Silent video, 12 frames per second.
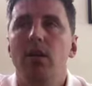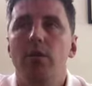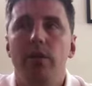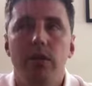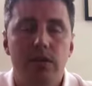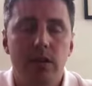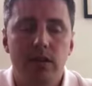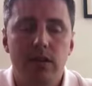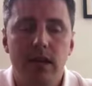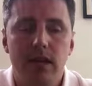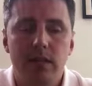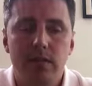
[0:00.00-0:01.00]
We also
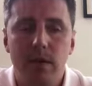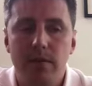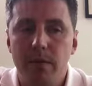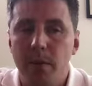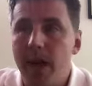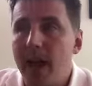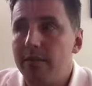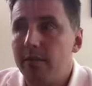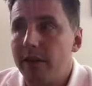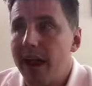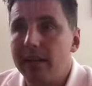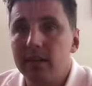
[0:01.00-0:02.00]
discussed whether we have a
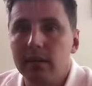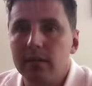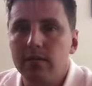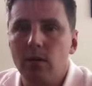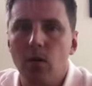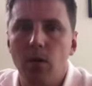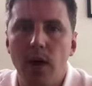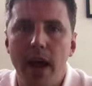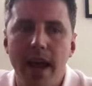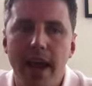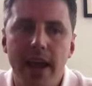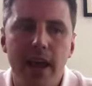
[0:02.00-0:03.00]
reactive or
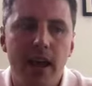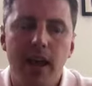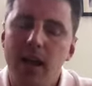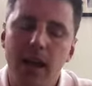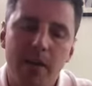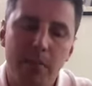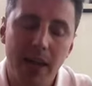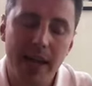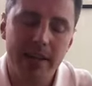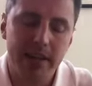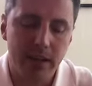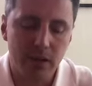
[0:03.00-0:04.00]
a
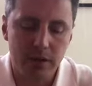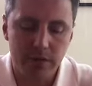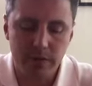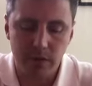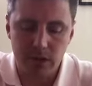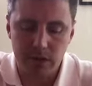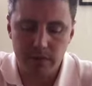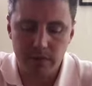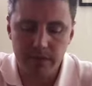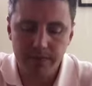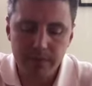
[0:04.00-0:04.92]
planned deload philosophy,